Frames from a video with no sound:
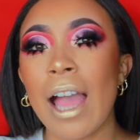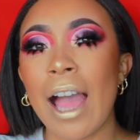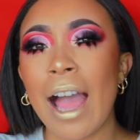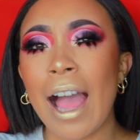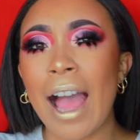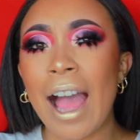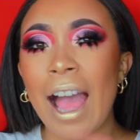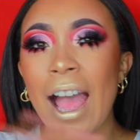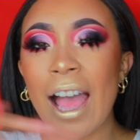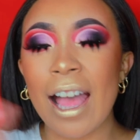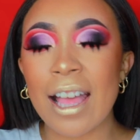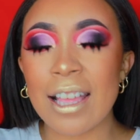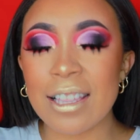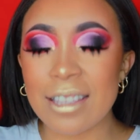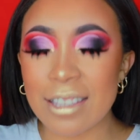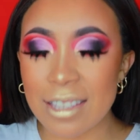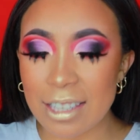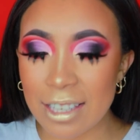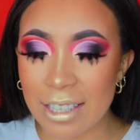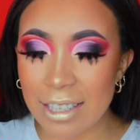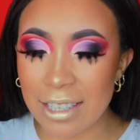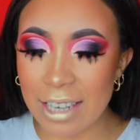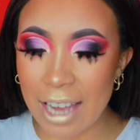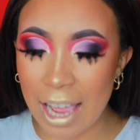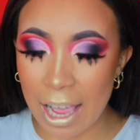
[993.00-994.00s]
And
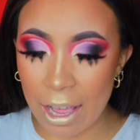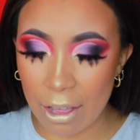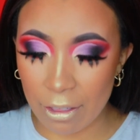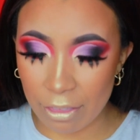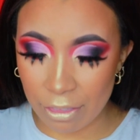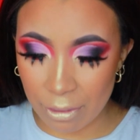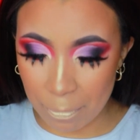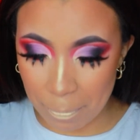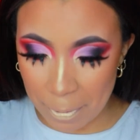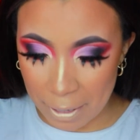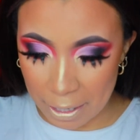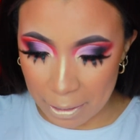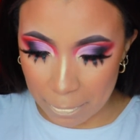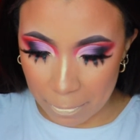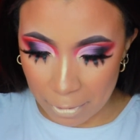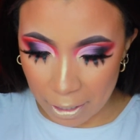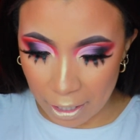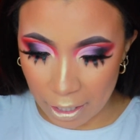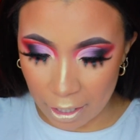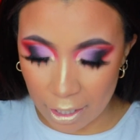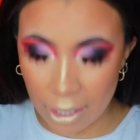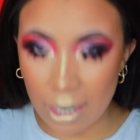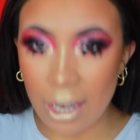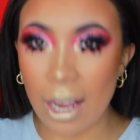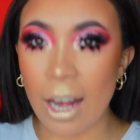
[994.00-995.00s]
now the
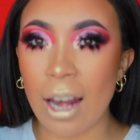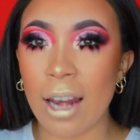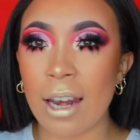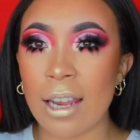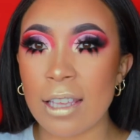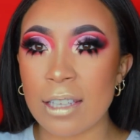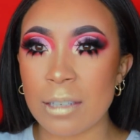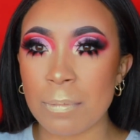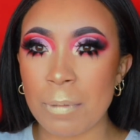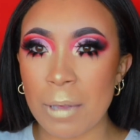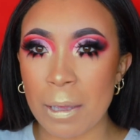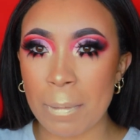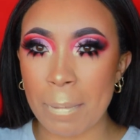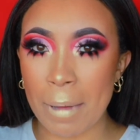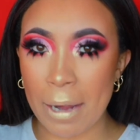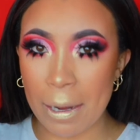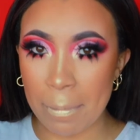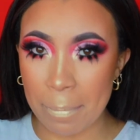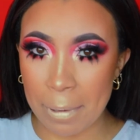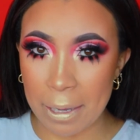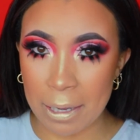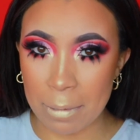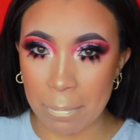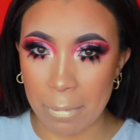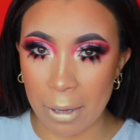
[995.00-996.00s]
pigment. Let's speak about the
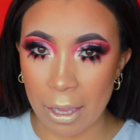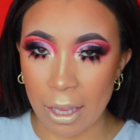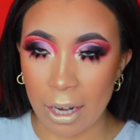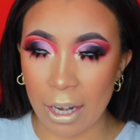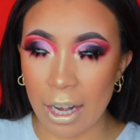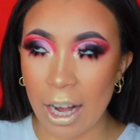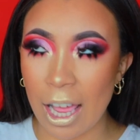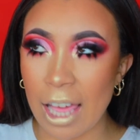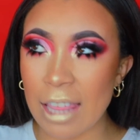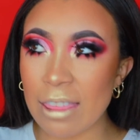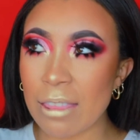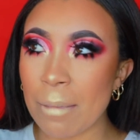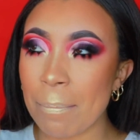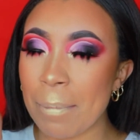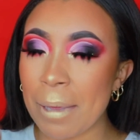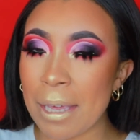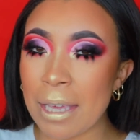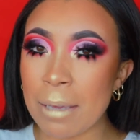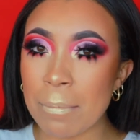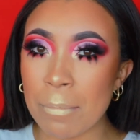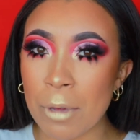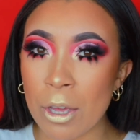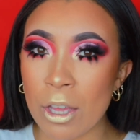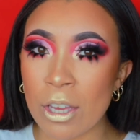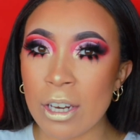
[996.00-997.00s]
pigment. Like, the
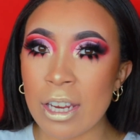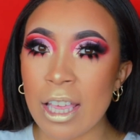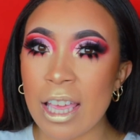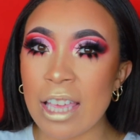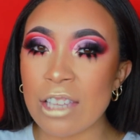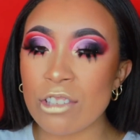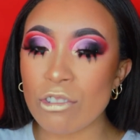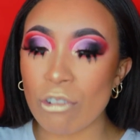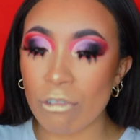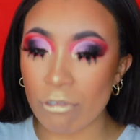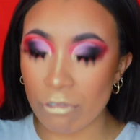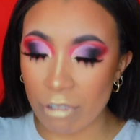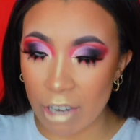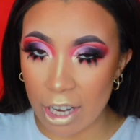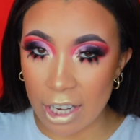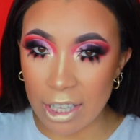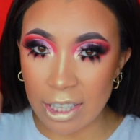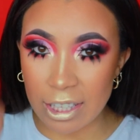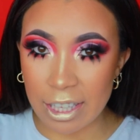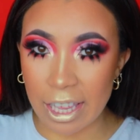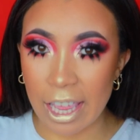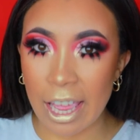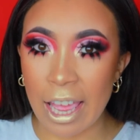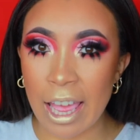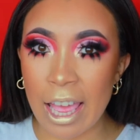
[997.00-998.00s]
pigment is really
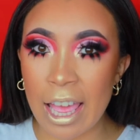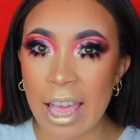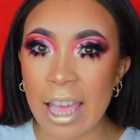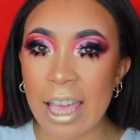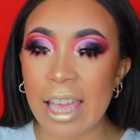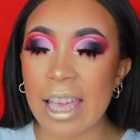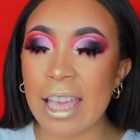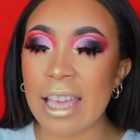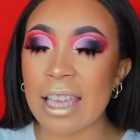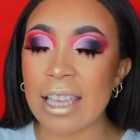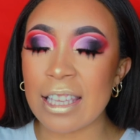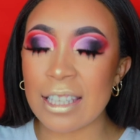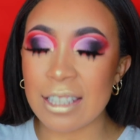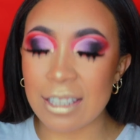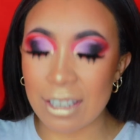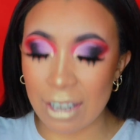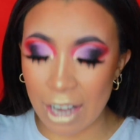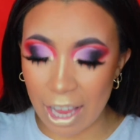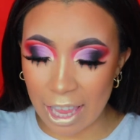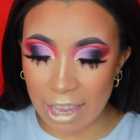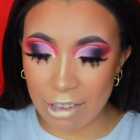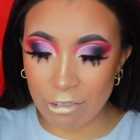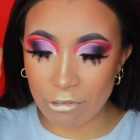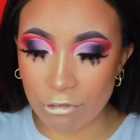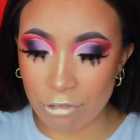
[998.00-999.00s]
there. It is
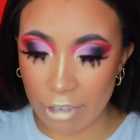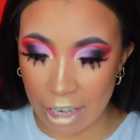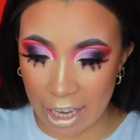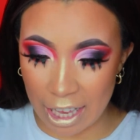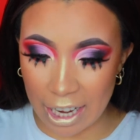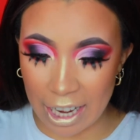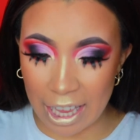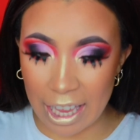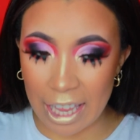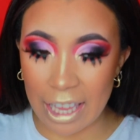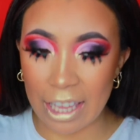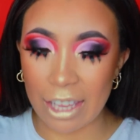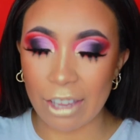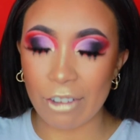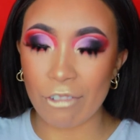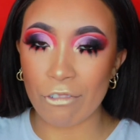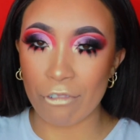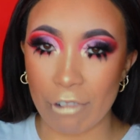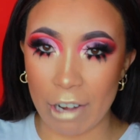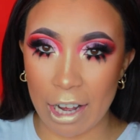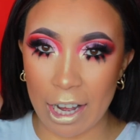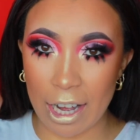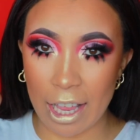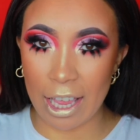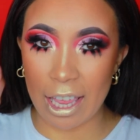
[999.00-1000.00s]
like really,
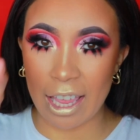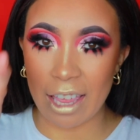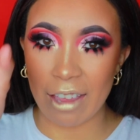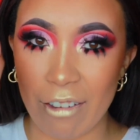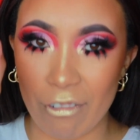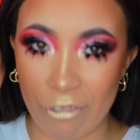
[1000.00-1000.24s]
really,